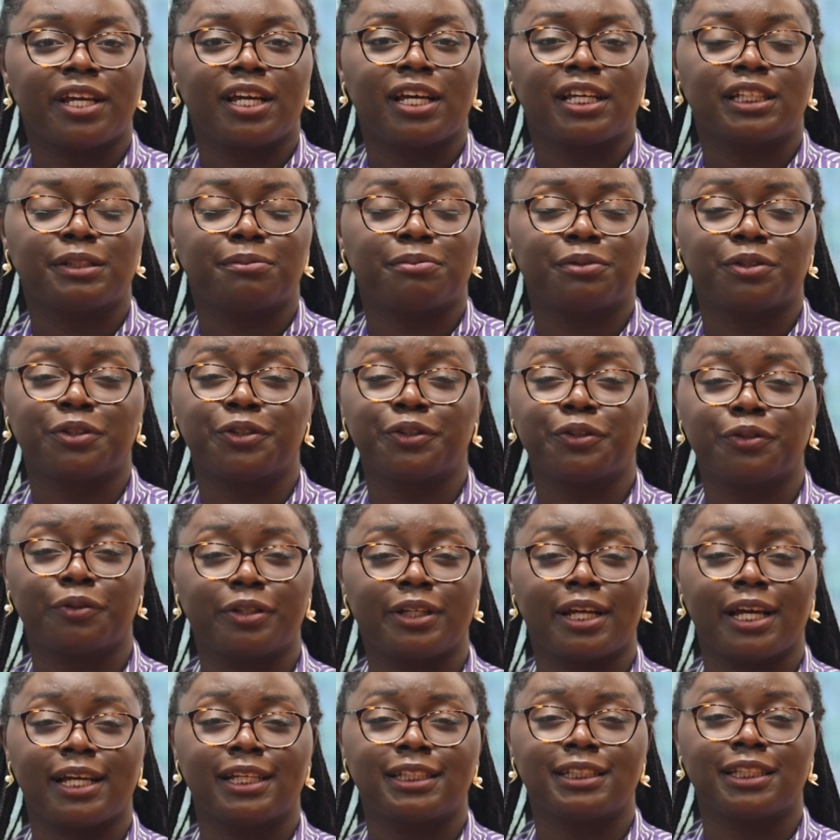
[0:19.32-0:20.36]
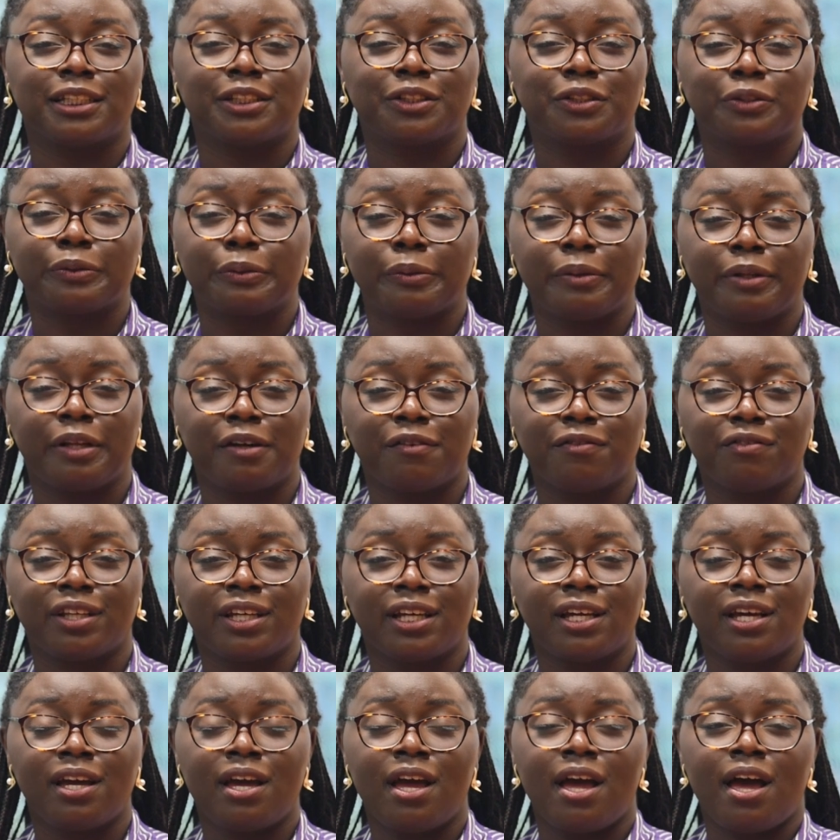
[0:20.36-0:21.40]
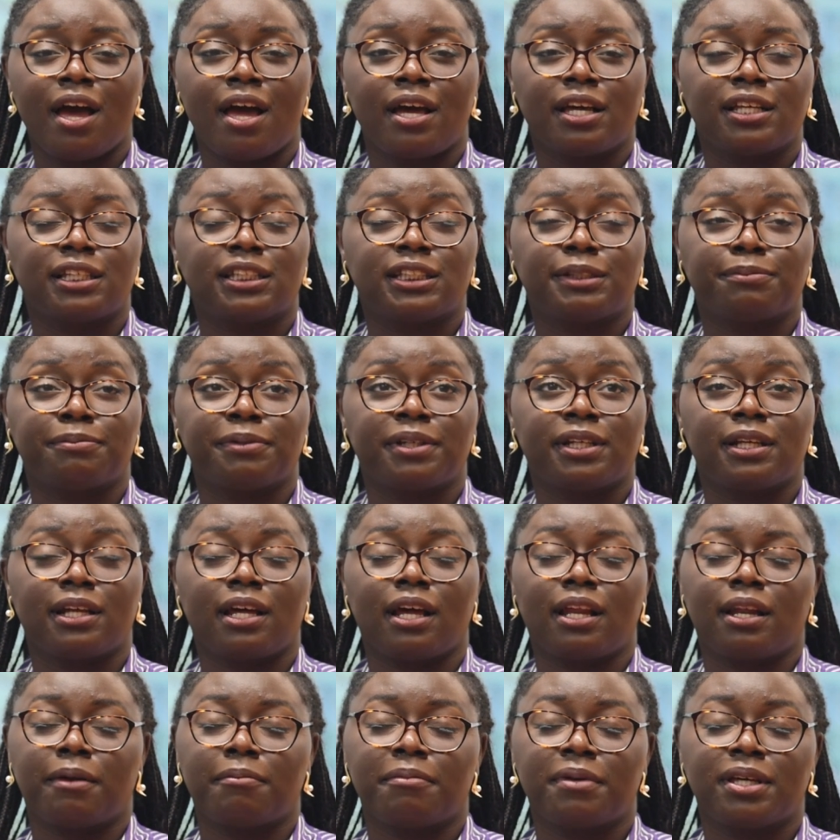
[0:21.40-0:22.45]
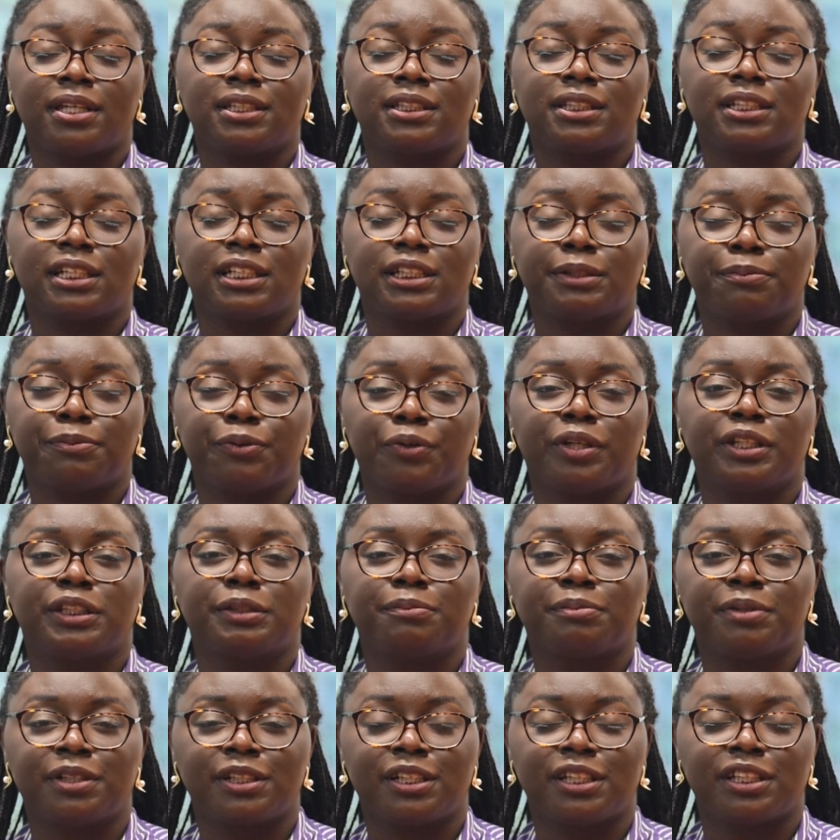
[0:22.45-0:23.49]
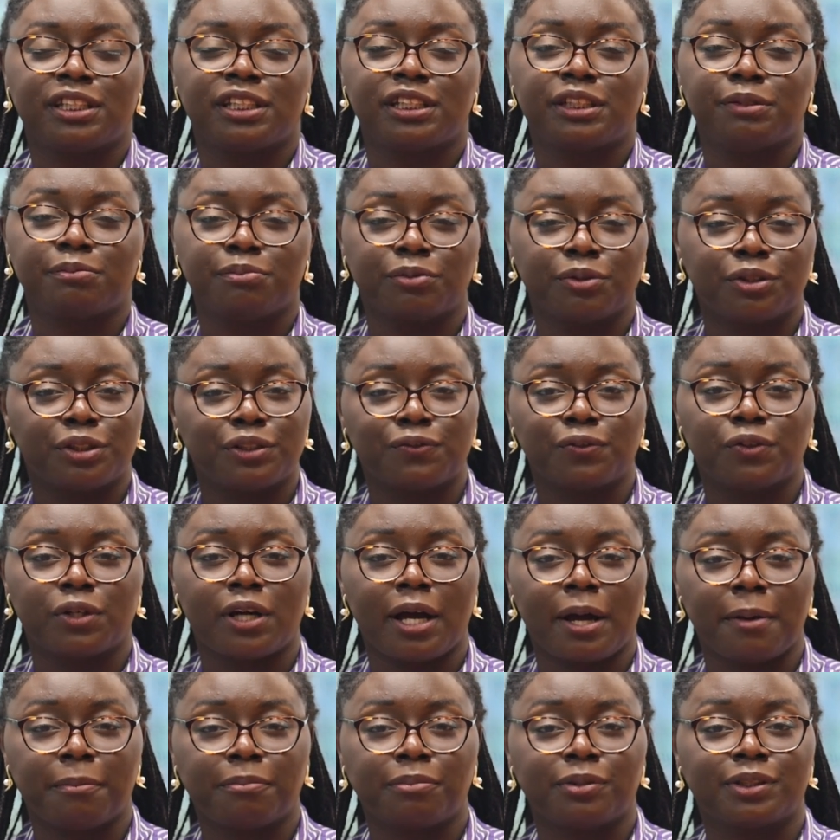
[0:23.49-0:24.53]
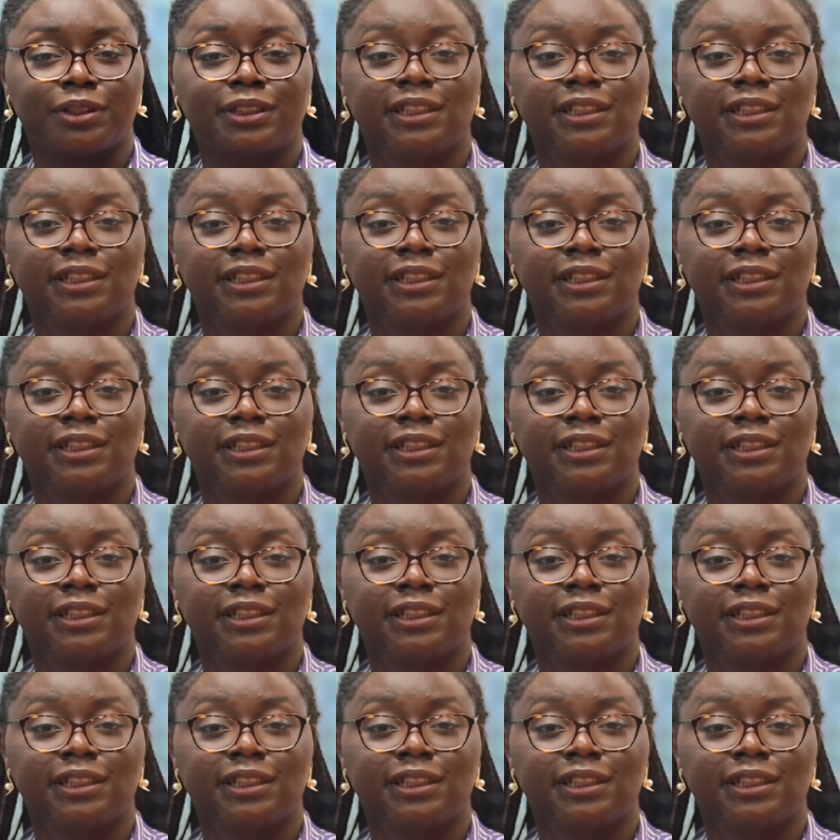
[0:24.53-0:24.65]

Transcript: here has been so nice and so lovely. It's been an amazing experience being in this beautiful campus.